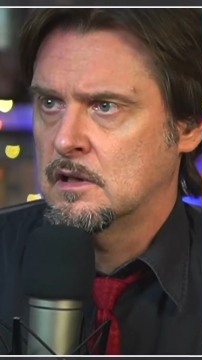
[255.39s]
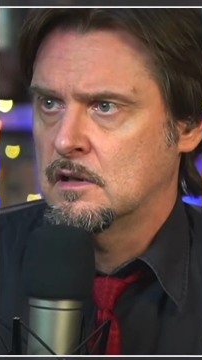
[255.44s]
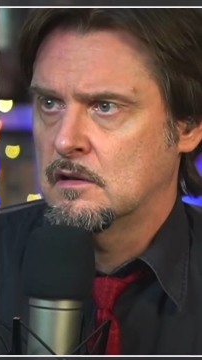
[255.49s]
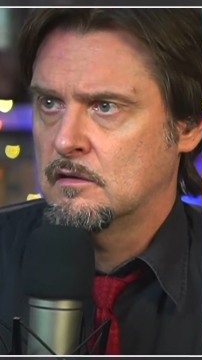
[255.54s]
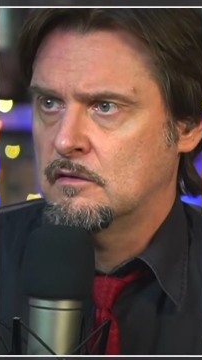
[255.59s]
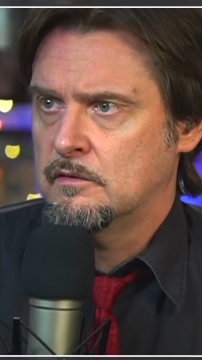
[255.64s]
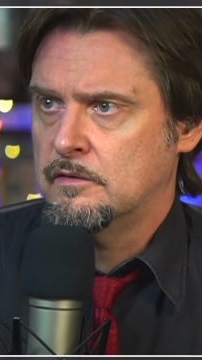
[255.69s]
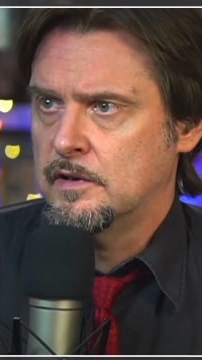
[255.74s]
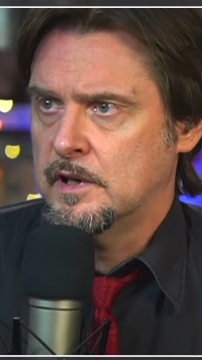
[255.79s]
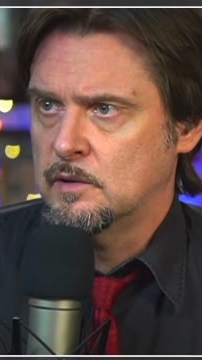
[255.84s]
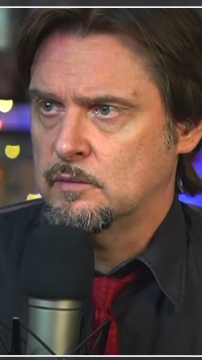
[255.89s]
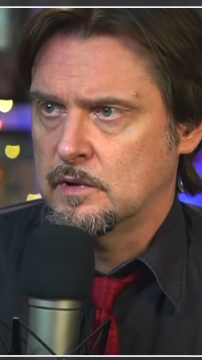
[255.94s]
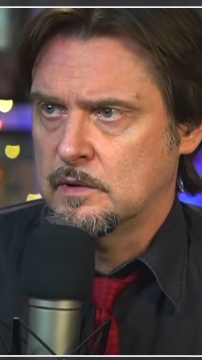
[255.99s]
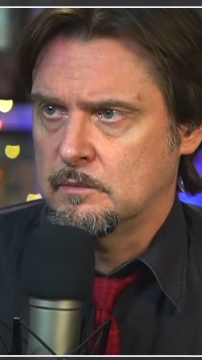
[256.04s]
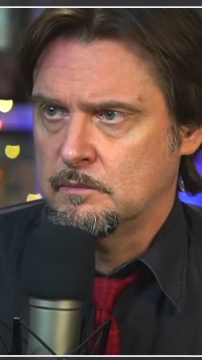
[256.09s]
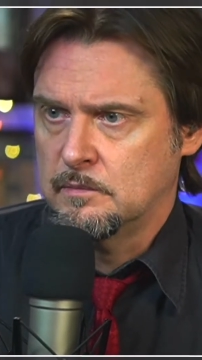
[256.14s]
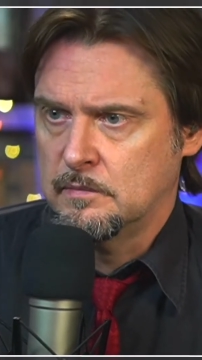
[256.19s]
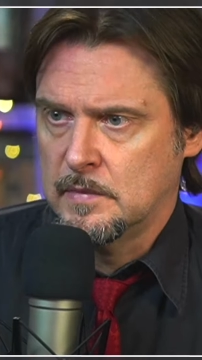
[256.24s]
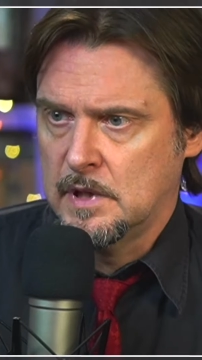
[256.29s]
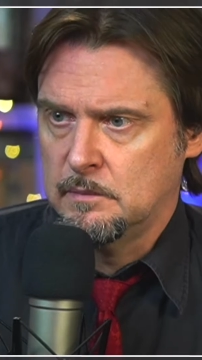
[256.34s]
find where
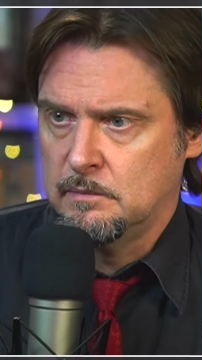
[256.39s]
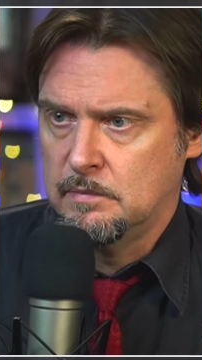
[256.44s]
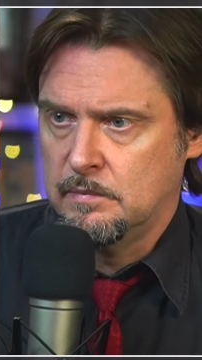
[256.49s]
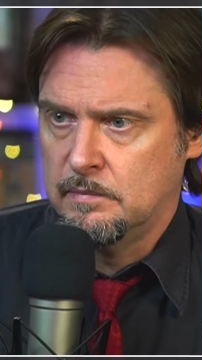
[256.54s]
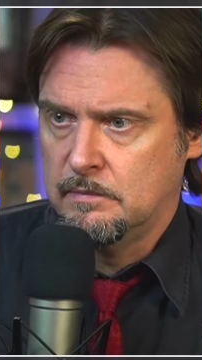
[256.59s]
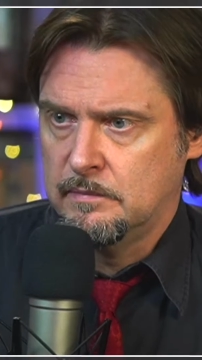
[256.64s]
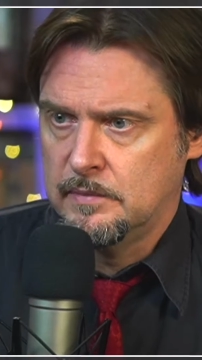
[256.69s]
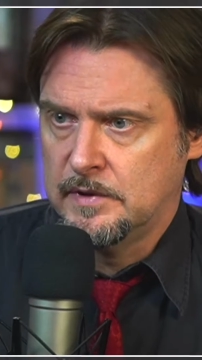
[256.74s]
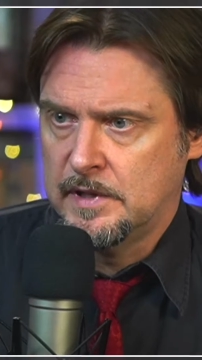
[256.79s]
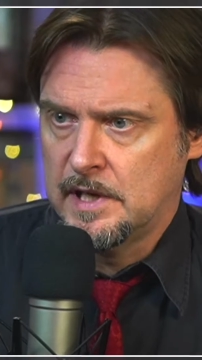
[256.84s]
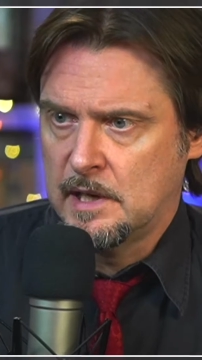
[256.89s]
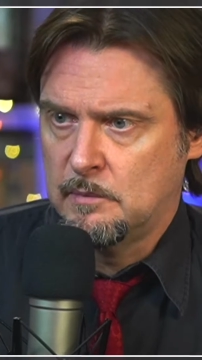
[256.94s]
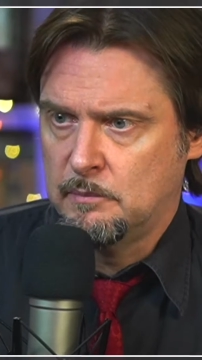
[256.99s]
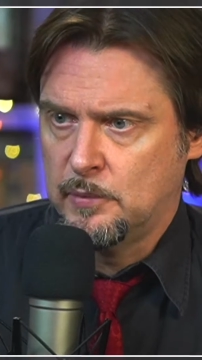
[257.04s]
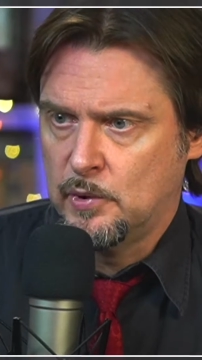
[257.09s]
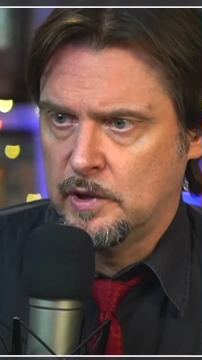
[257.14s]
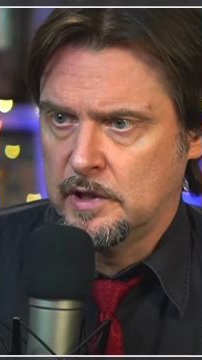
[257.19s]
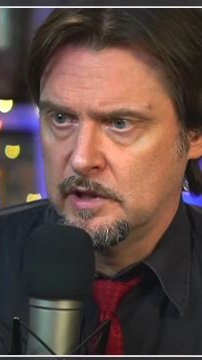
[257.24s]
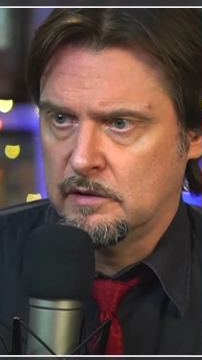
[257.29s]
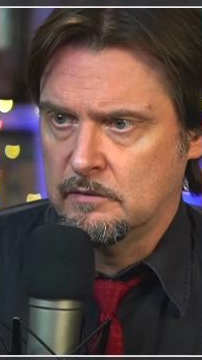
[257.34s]
my damn
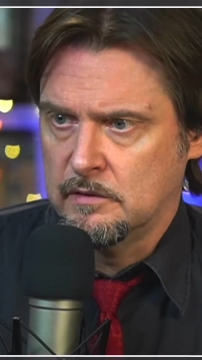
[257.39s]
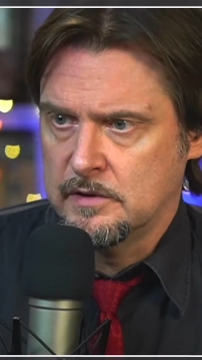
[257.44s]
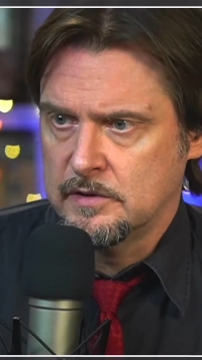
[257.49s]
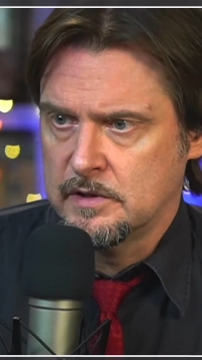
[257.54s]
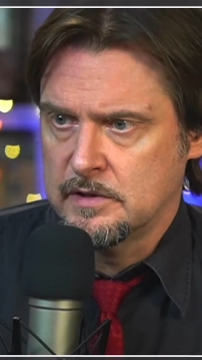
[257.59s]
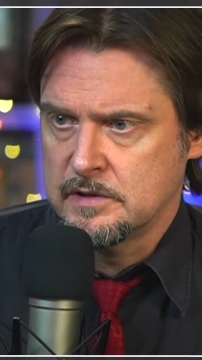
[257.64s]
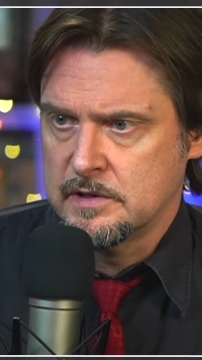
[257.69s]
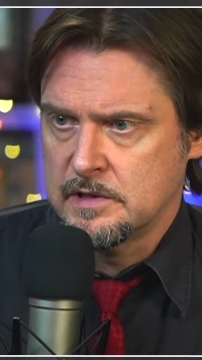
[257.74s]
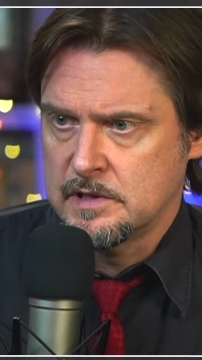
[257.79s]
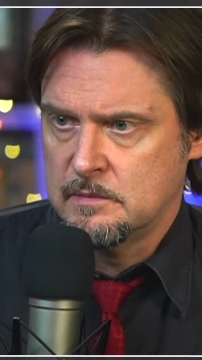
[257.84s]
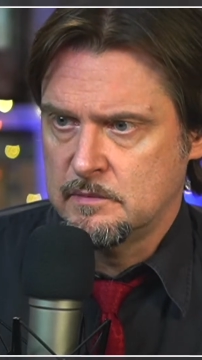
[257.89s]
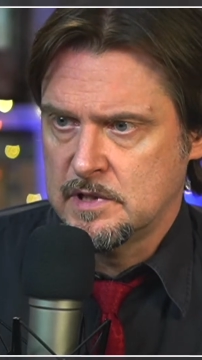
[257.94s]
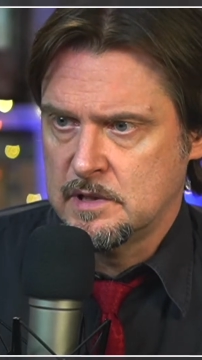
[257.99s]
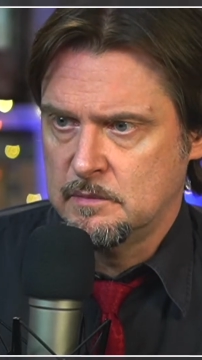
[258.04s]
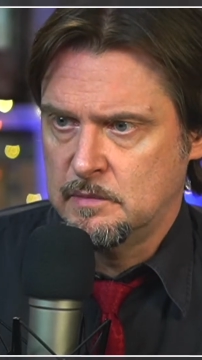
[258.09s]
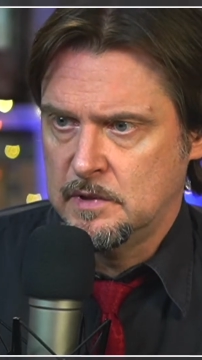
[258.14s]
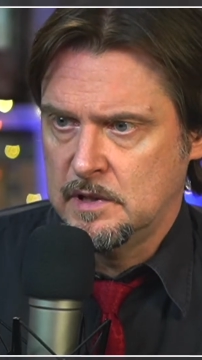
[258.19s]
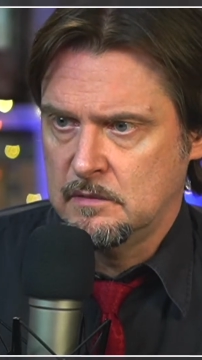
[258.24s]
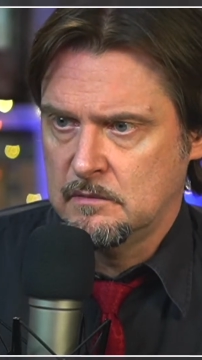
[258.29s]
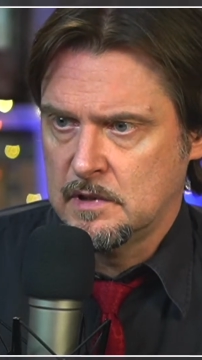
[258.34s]
pointer is, because it seems to
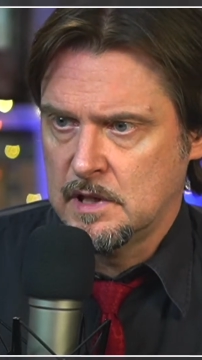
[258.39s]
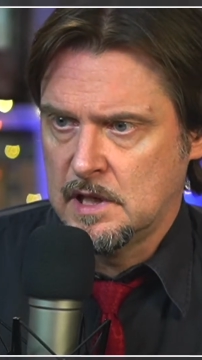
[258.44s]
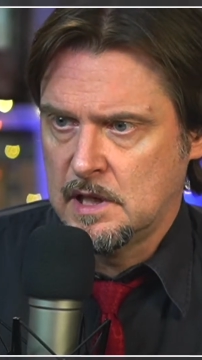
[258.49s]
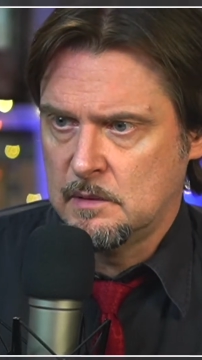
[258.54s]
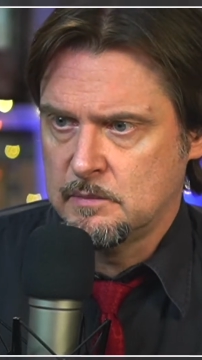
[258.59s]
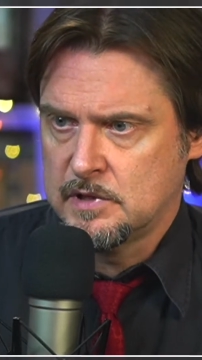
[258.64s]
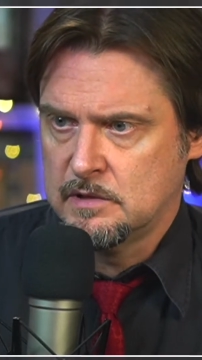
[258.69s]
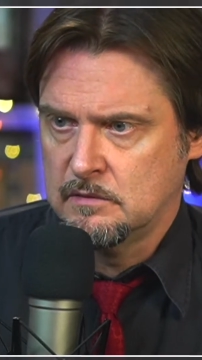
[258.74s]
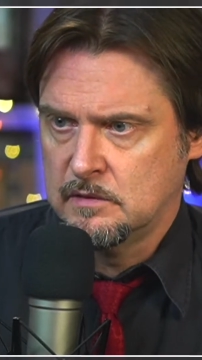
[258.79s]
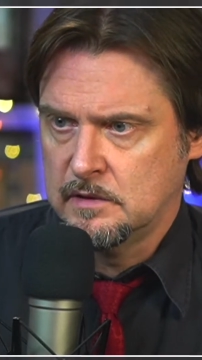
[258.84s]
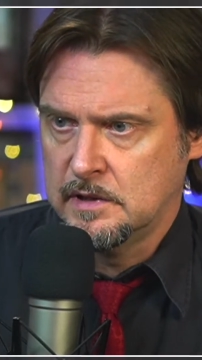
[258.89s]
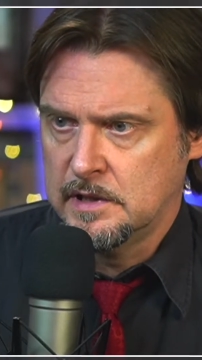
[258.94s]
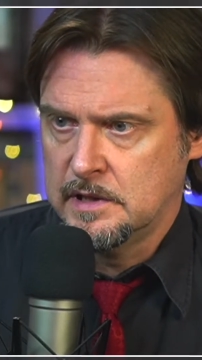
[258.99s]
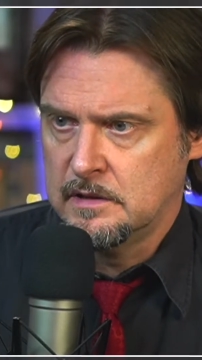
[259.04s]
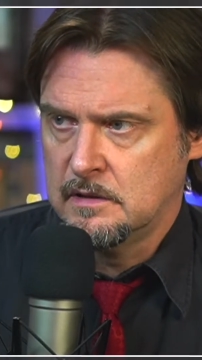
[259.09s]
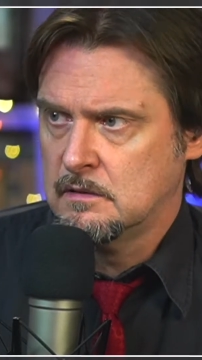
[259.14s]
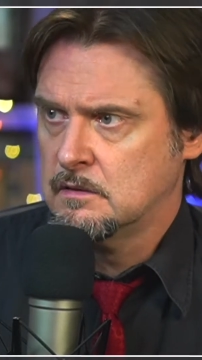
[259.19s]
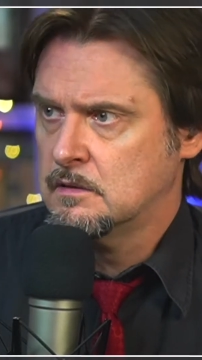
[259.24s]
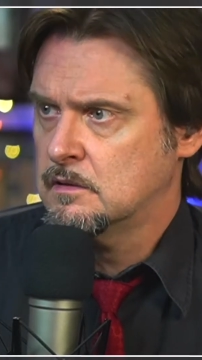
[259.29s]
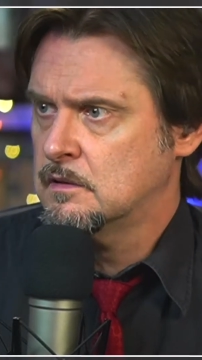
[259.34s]
be absolutely...
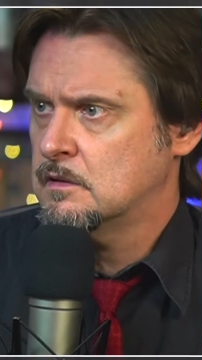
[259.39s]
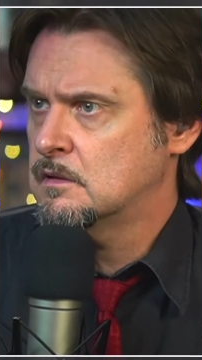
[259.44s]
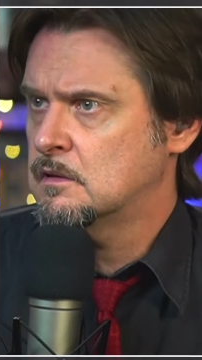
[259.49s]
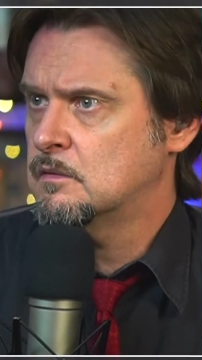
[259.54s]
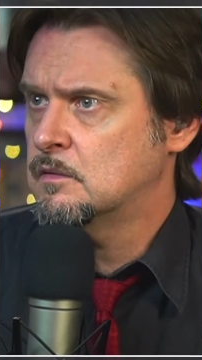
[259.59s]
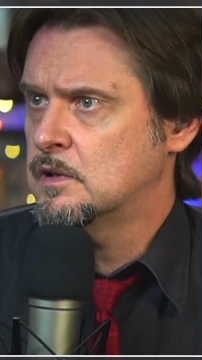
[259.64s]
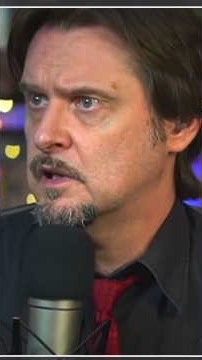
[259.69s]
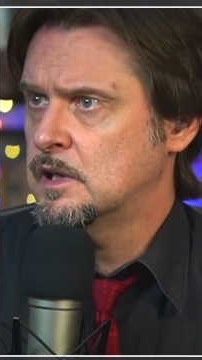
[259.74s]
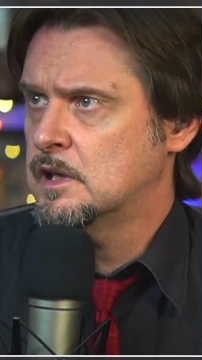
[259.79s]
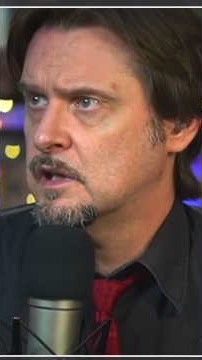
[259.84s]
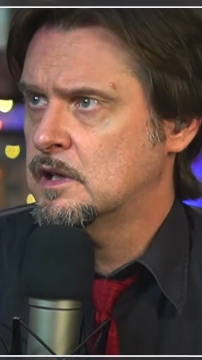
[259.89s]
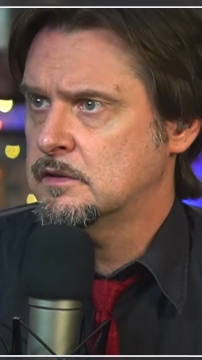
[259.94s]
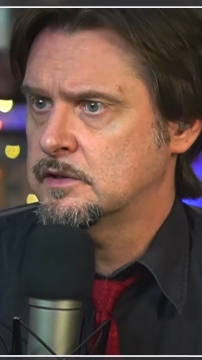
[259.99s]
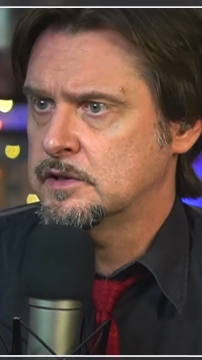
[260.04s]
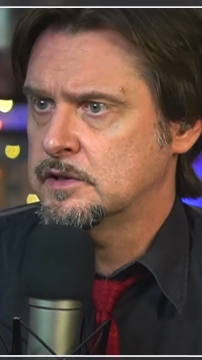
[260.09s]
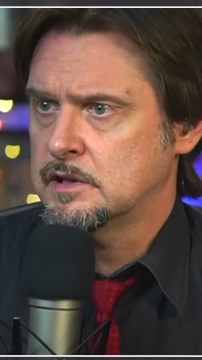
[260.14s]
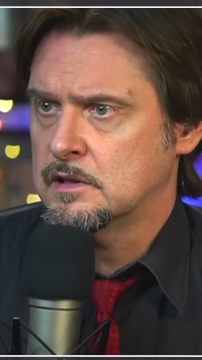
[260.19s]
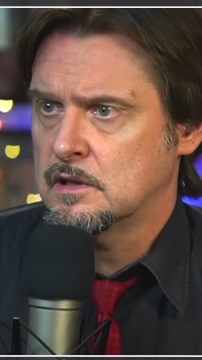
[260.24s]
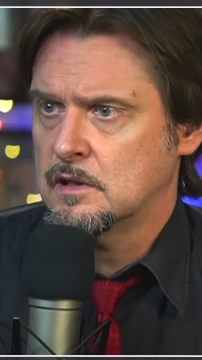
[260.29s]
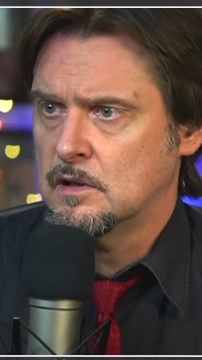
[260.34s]
Where the hell is
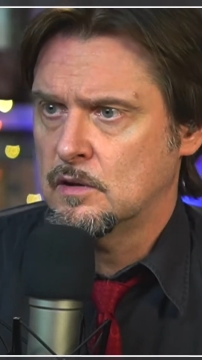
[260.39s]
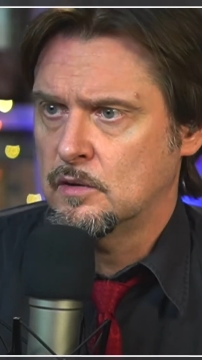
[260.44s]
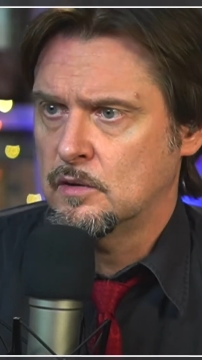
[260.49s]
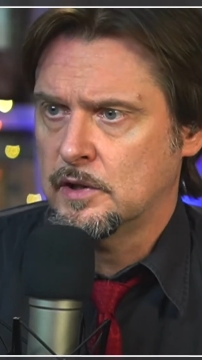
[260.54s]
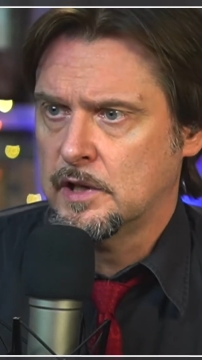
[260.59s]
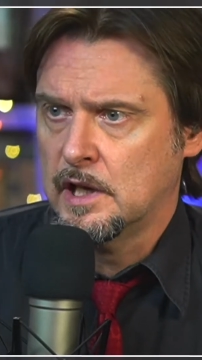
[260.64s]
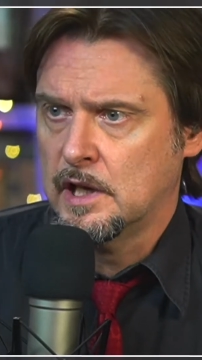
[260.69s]
it? Okay.